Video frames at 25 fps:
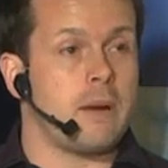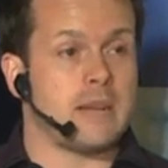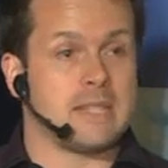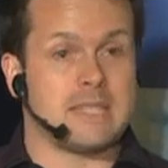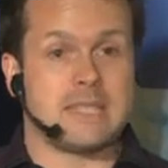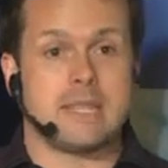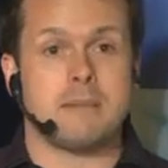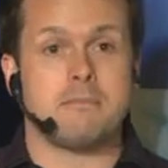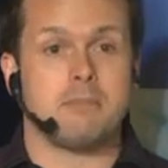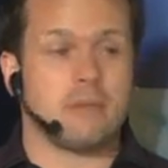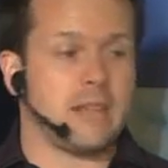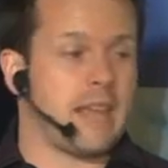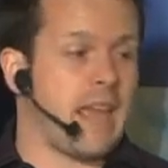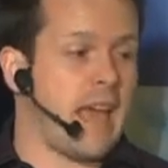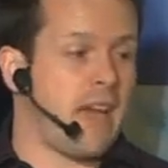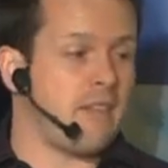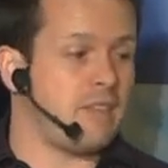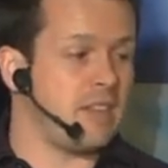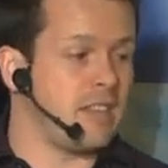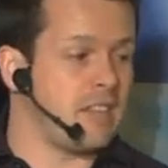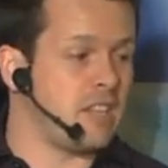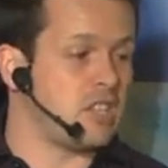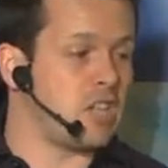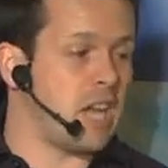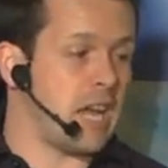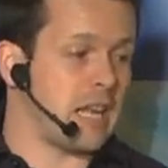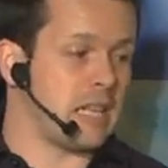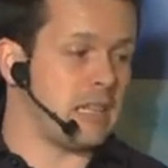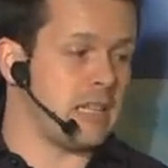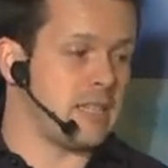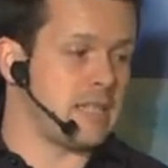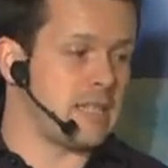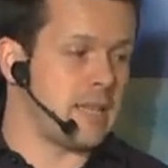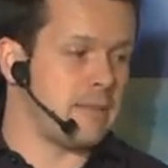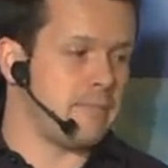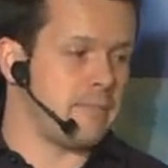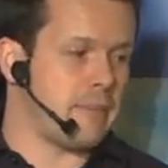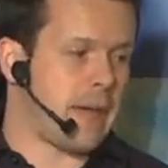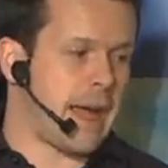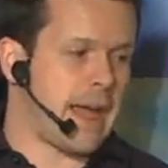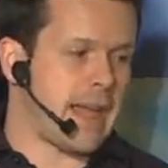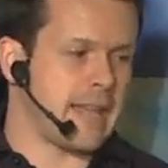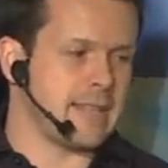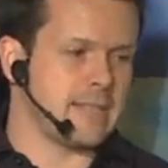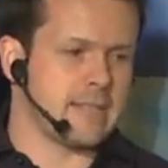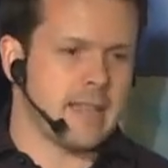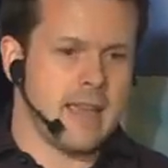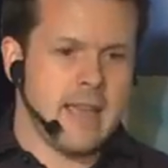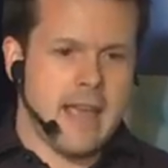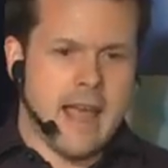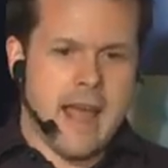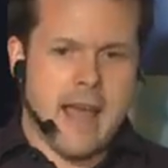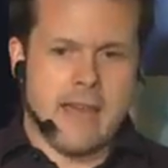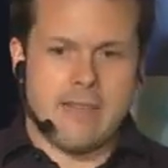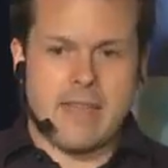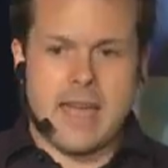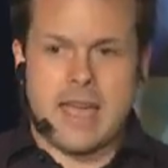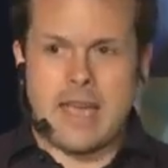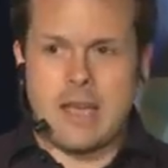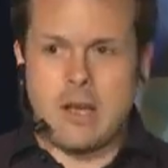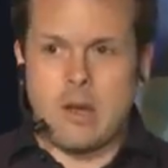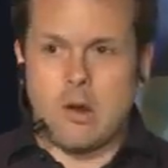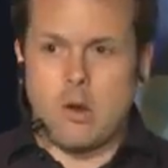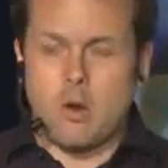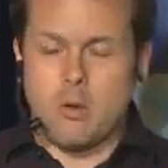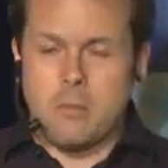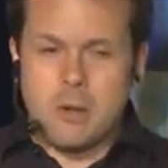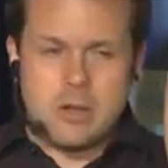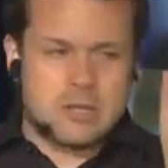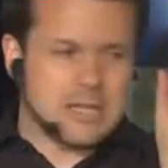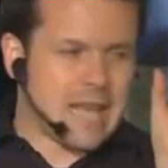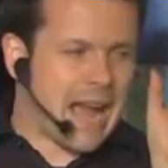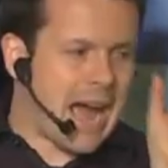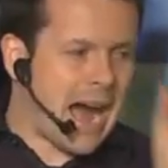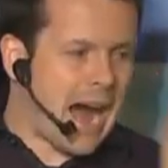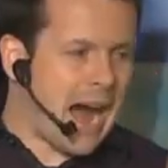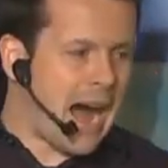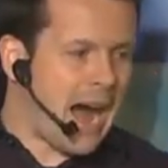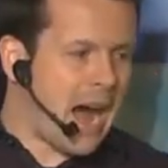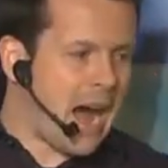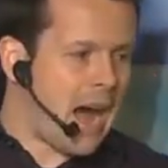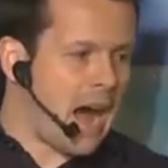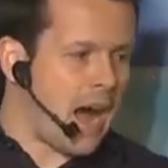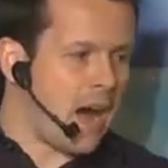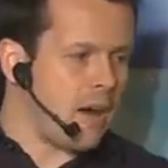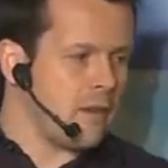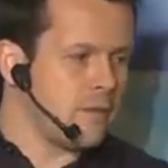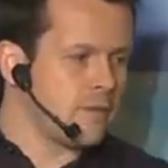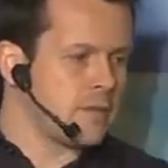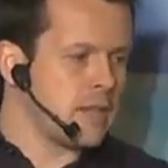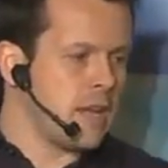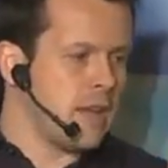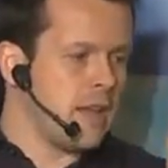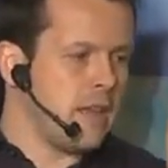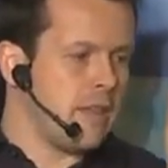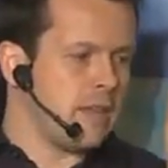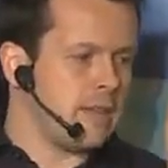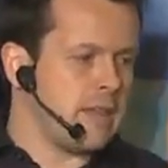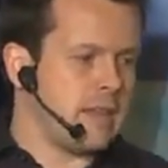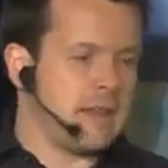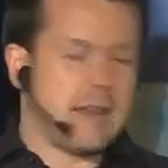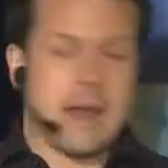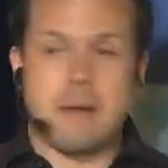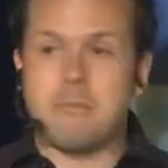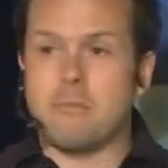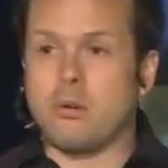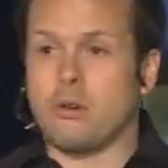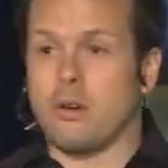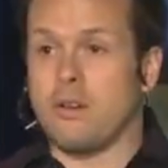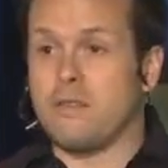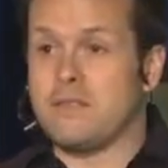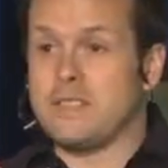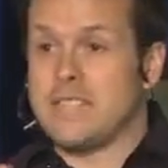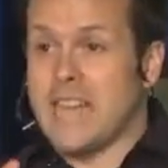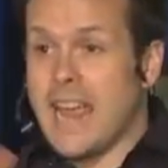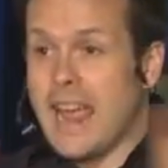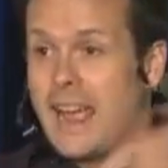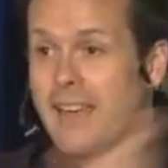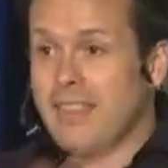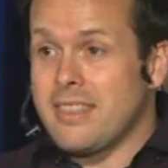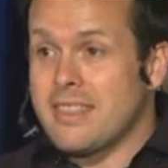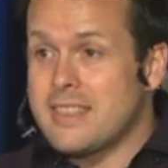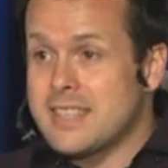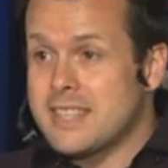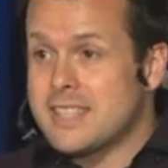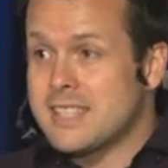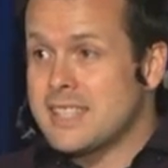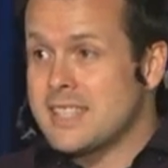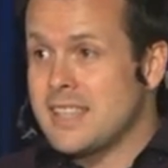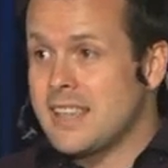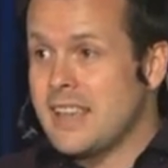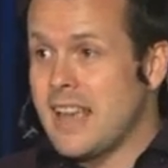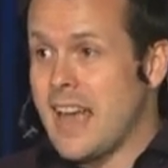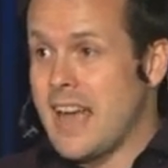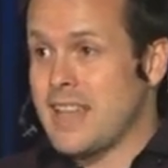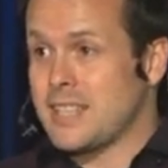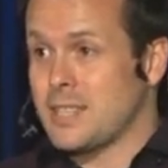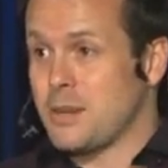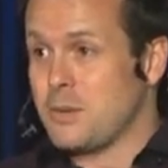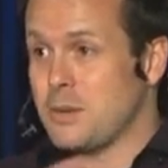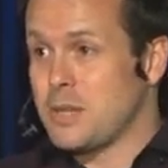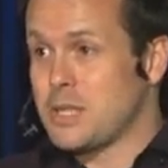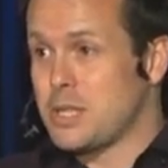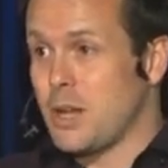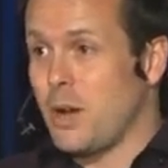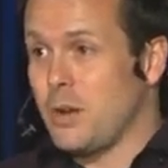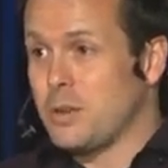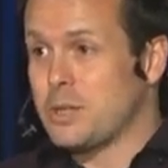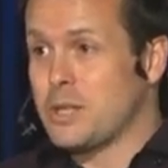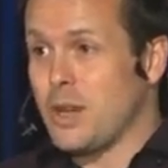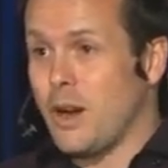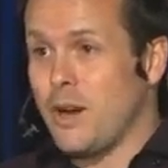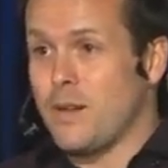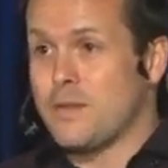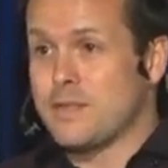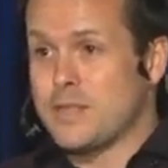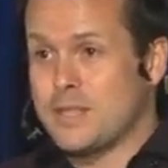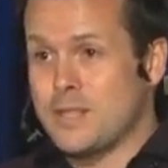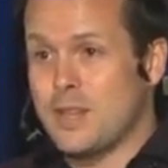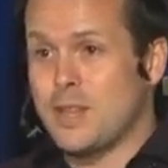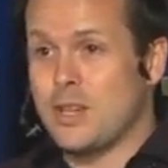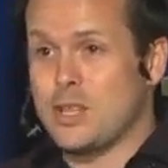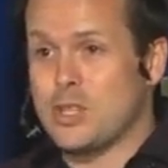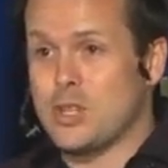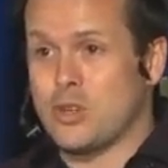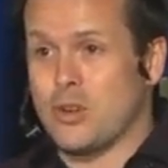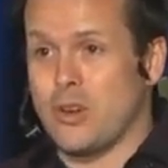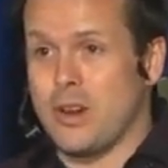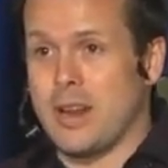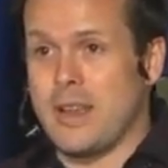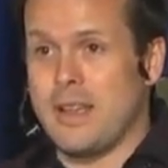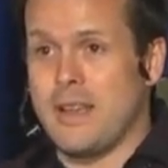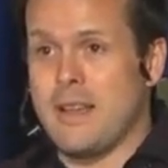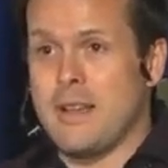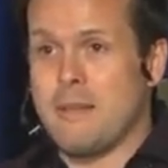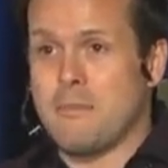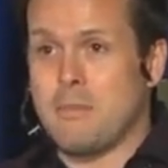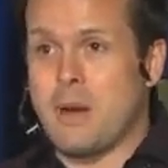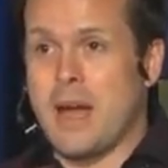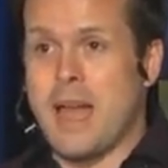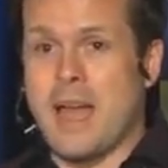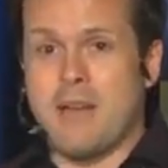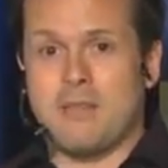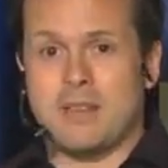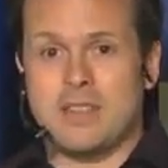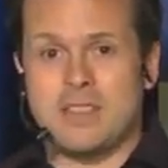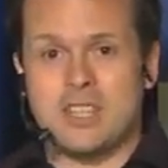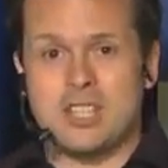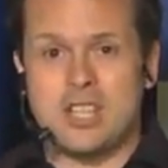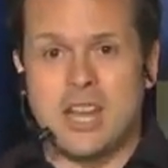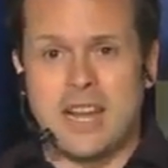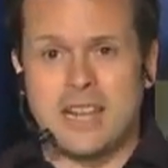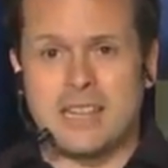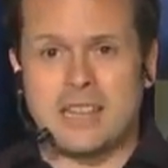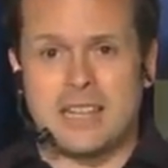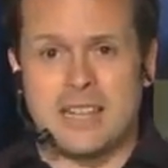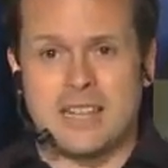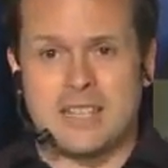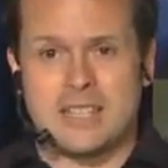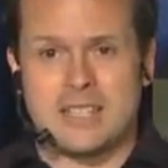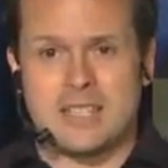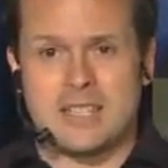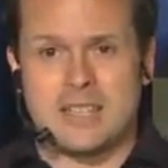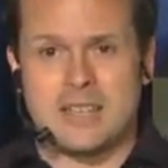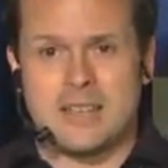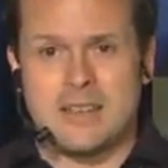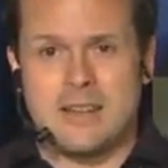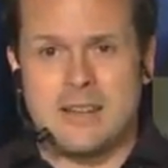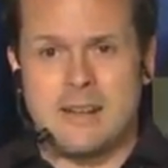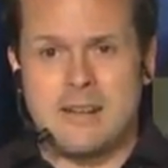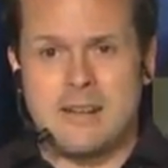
by simply having the checklist in place. And they almost halved the number of deaths as a result of surgery by having the checklist.